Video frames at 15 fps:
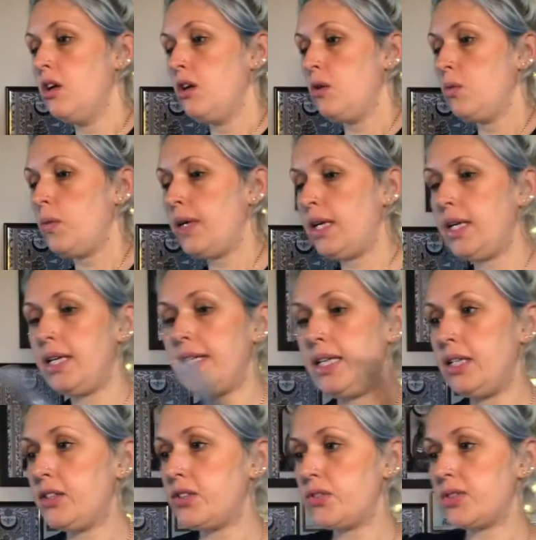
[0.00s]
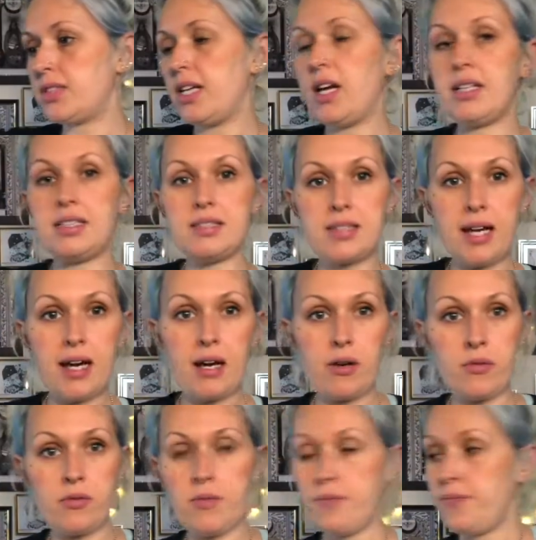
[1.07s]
we need to slice down